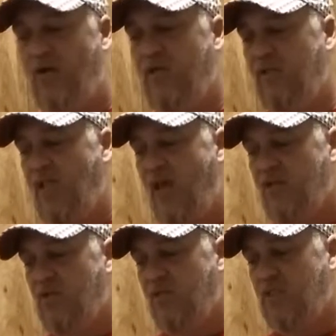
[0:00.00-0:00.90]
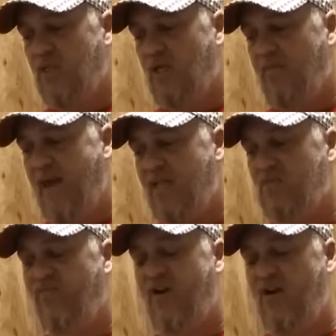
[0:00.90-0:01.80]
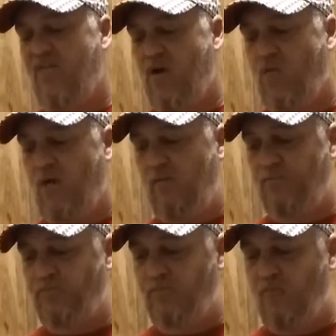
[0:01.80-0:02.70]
I don't get that. So it's uh, masked very, very well.